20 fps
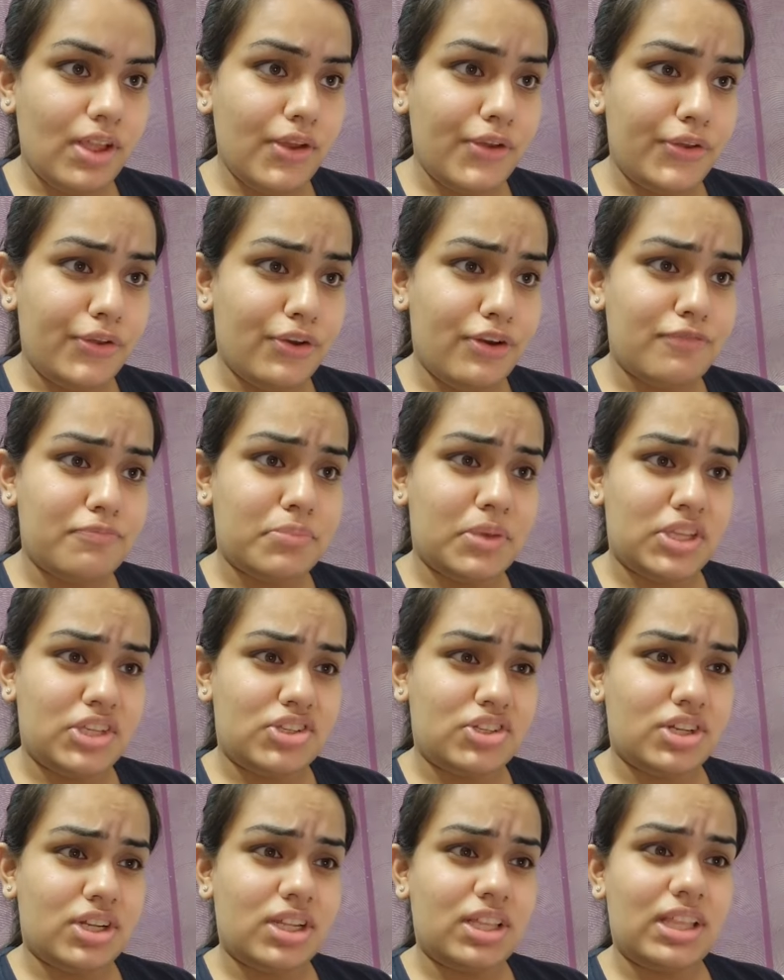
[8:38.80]
you have
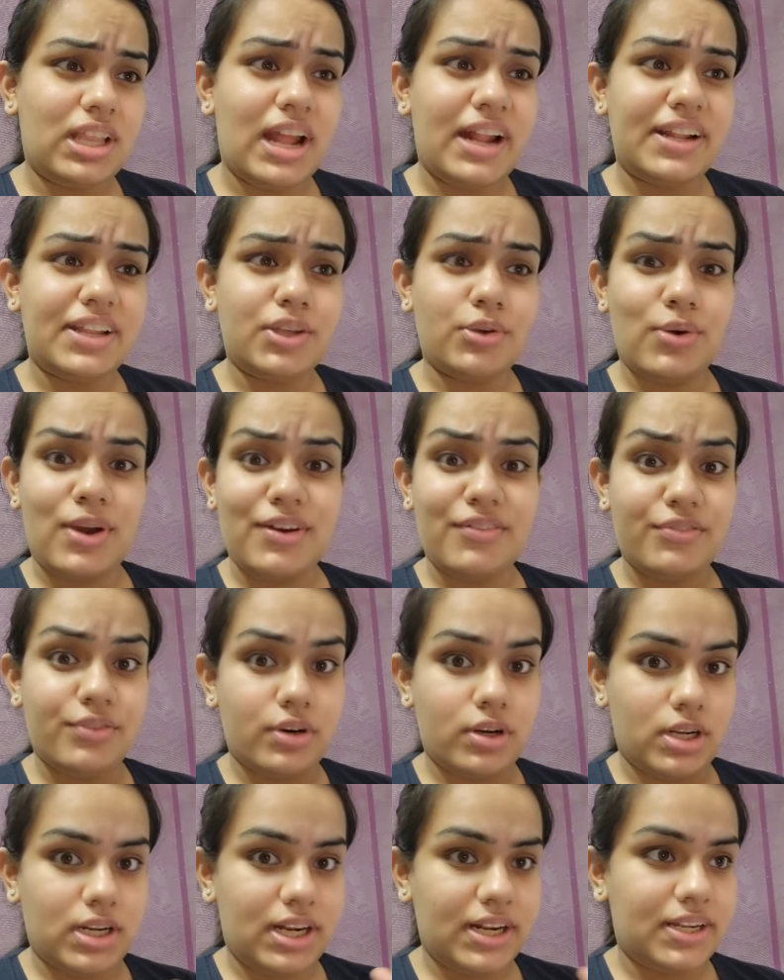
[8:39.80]
mentioned that you have
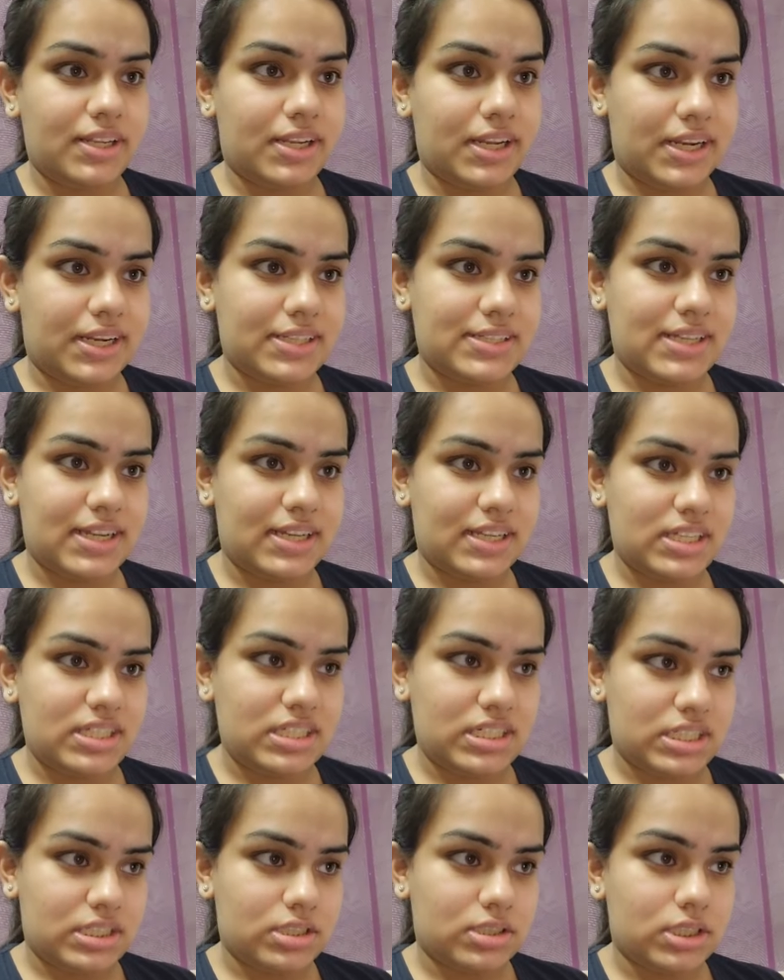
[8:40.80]
worked at data
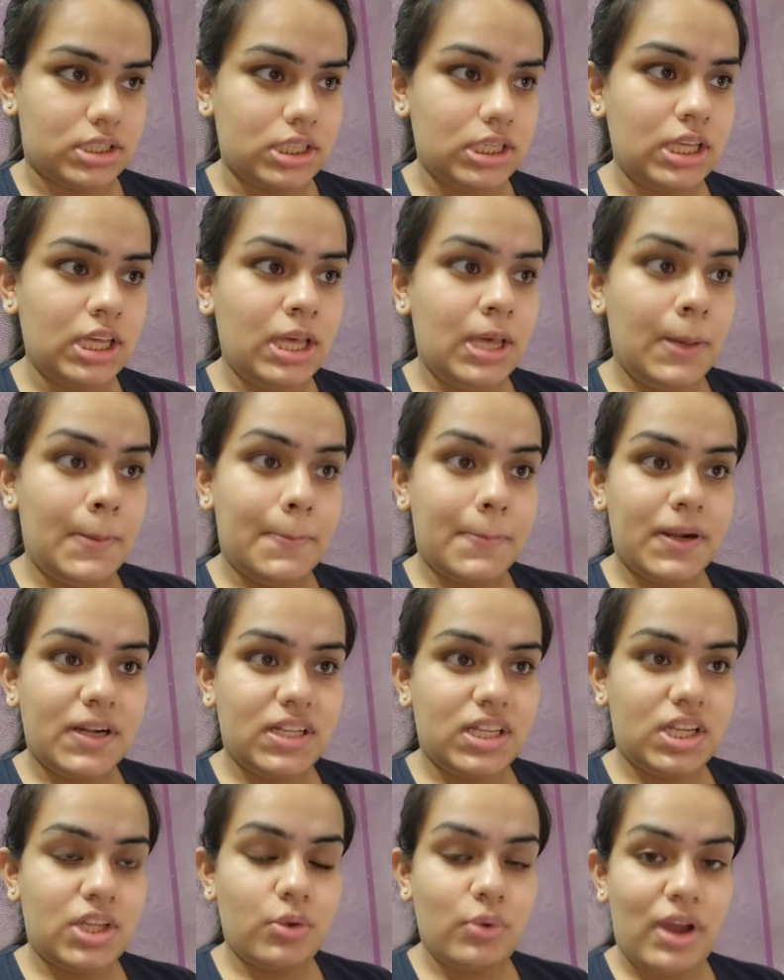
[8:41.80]
scientist intern, but
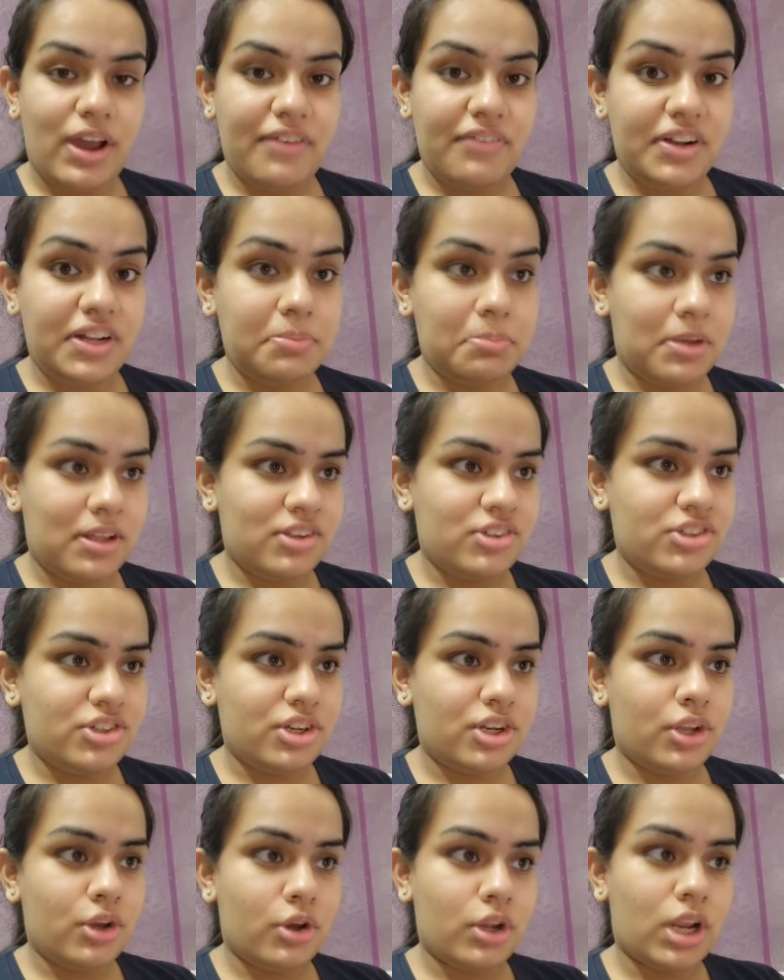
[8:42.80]
you haven't
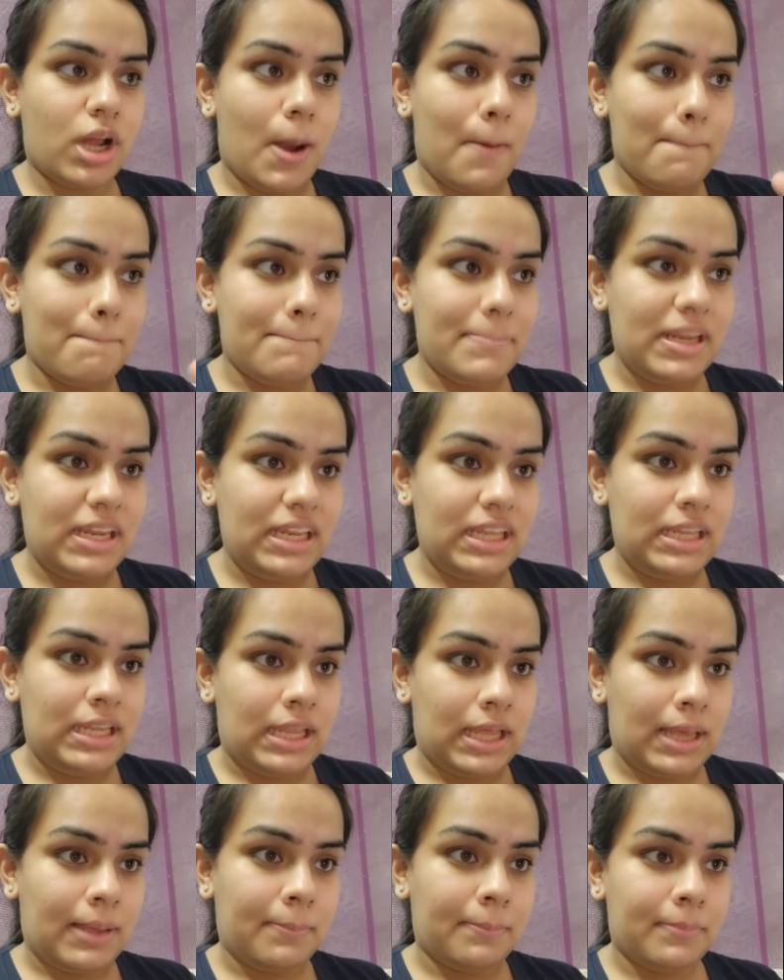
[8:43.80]
mentioned your company
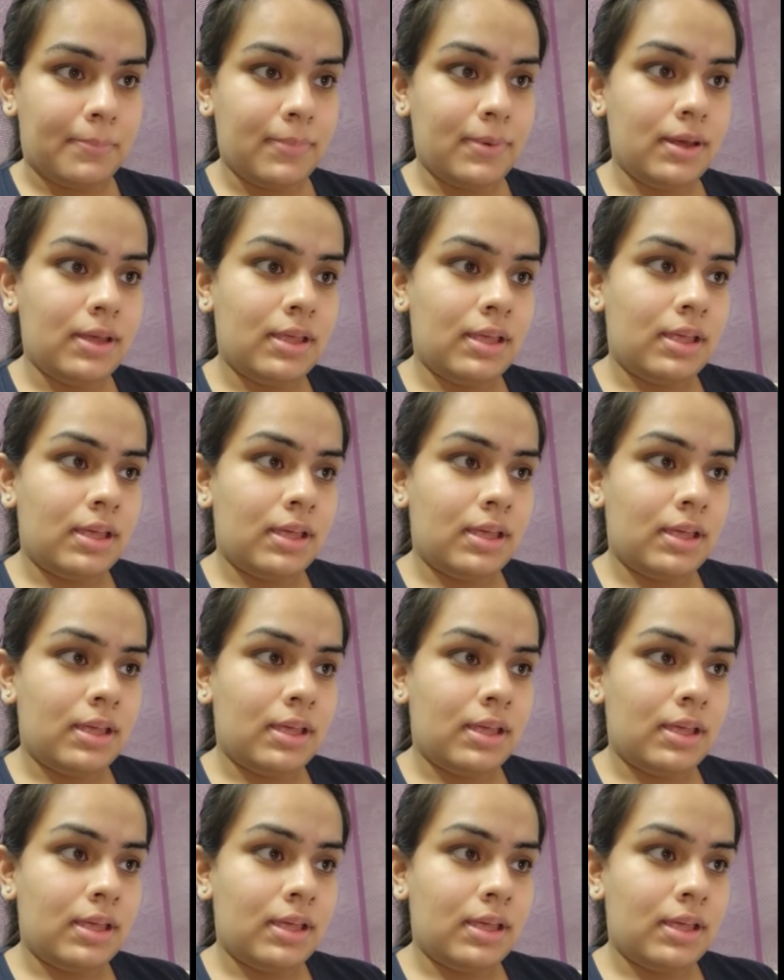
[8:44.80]
name.